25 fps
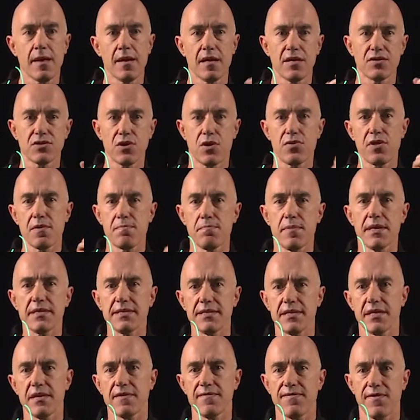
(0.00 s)
So the
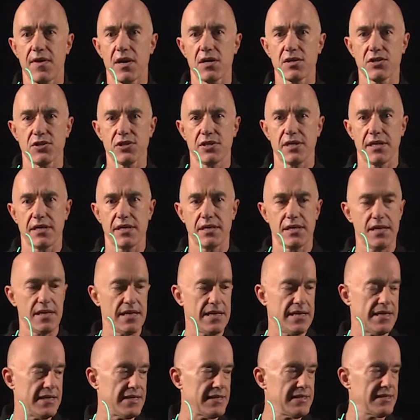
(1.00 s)
missing function
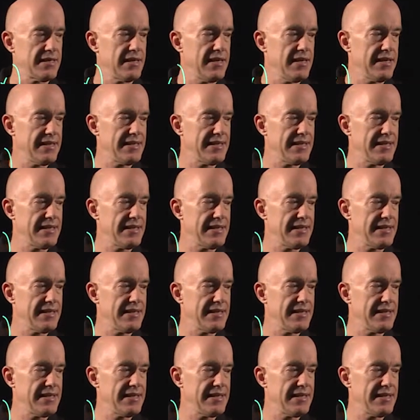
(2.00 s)
is